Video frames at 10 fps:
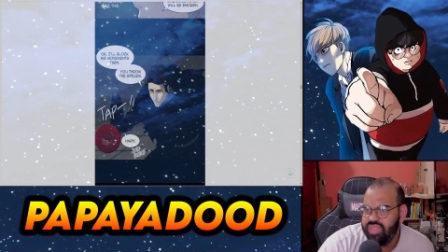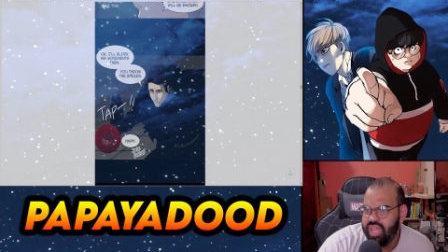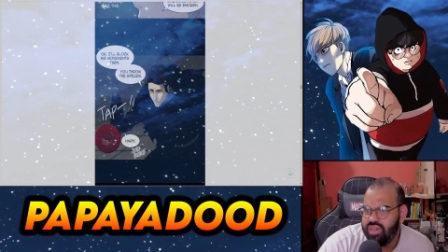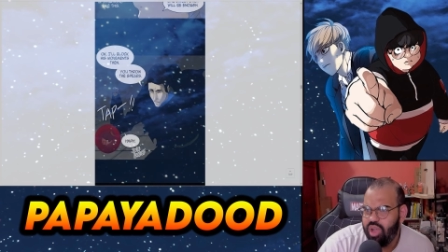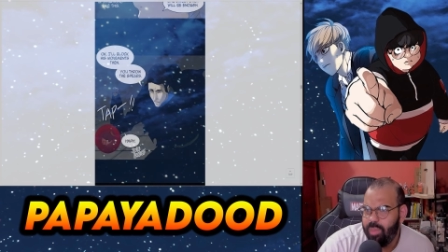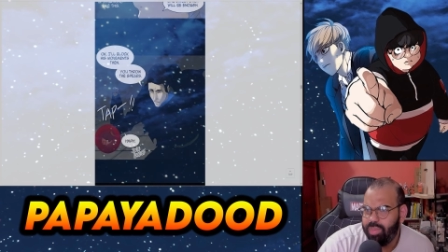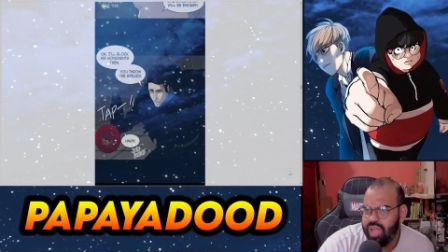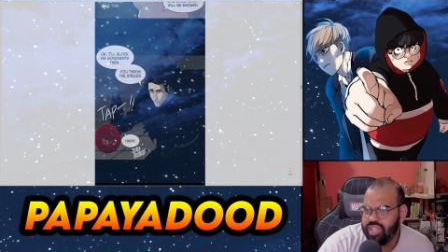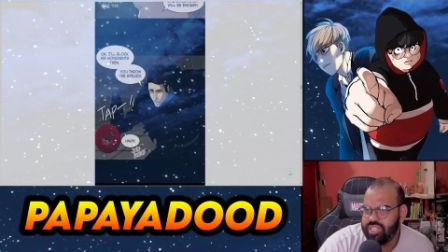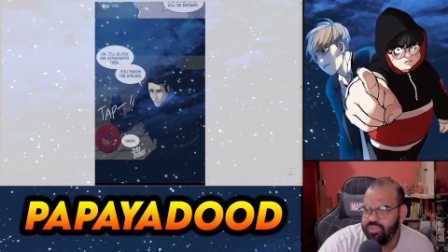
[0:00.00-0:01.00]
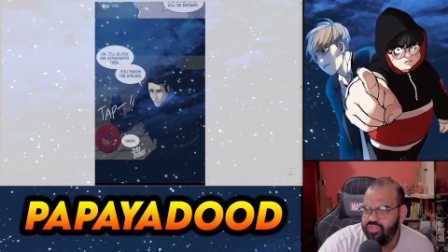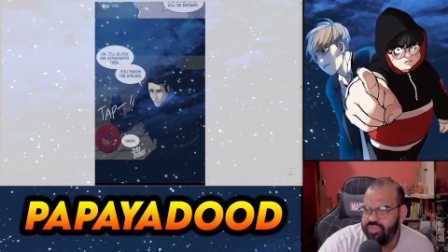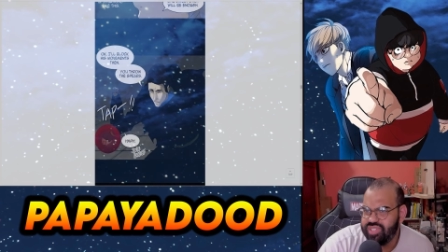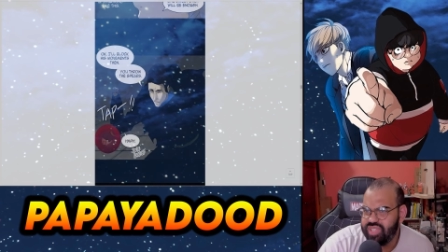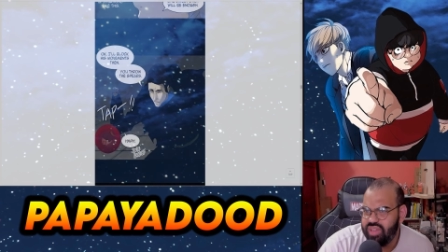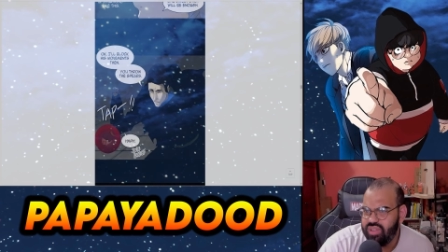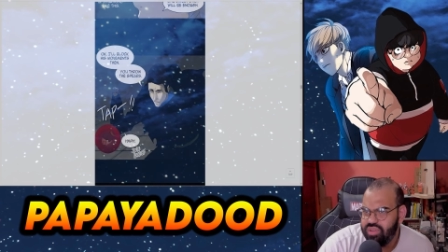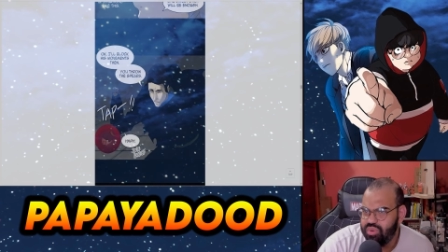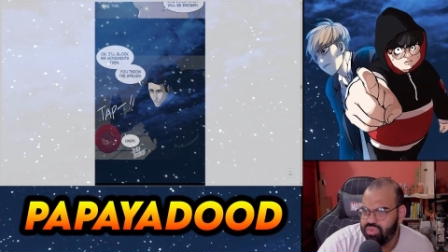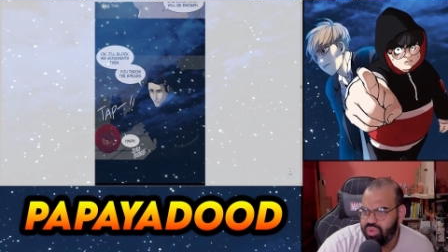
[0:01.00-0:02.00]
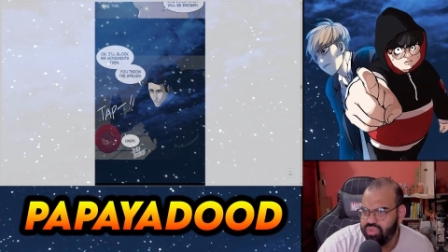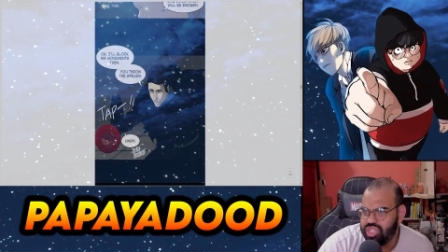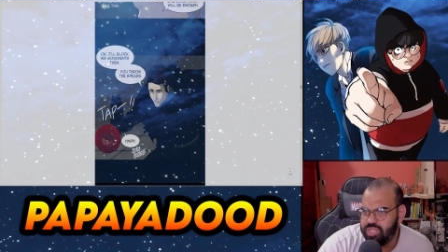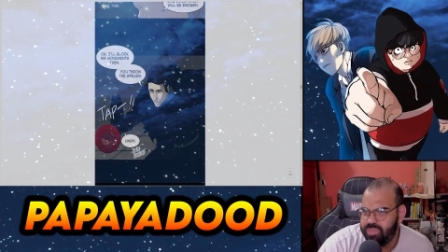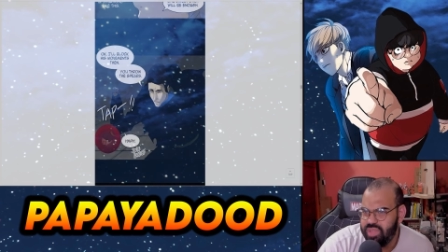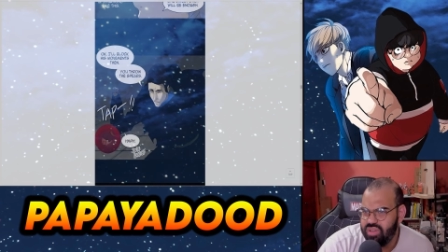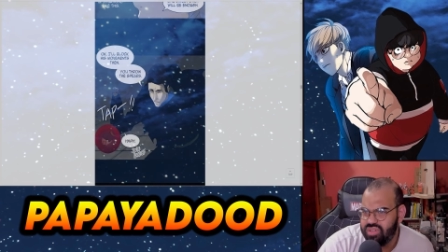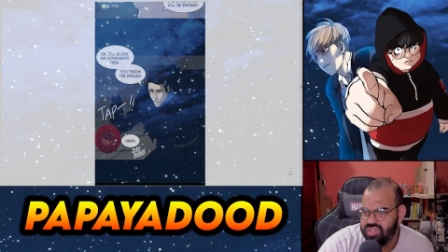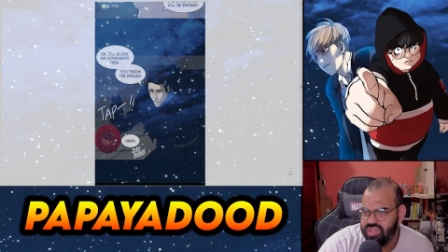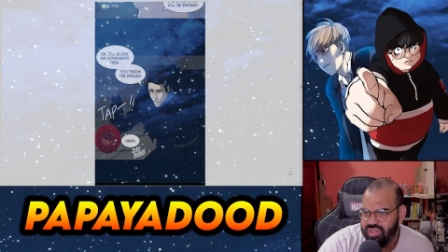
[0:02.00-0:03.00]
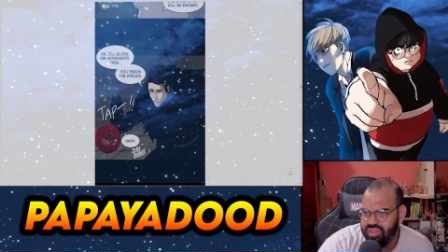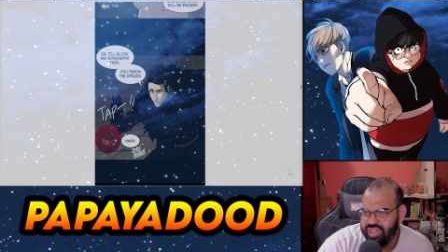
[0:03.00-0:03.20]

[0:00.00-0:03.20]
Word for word: Then I'll block his movements then. You throw the spears.